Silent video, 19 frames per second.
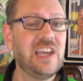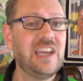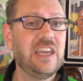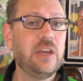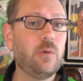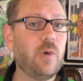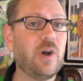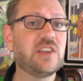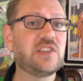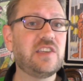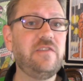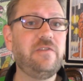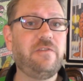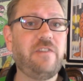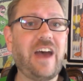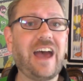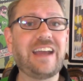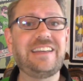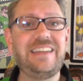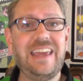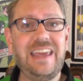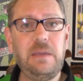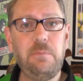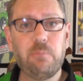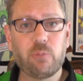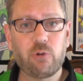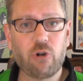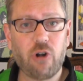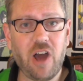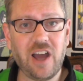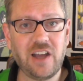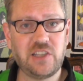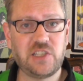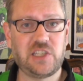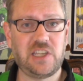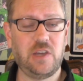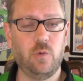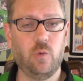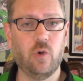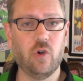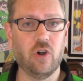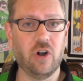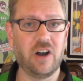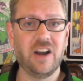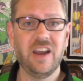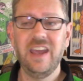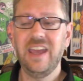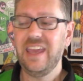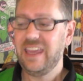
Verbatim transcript: It was, in fact, a proxy war.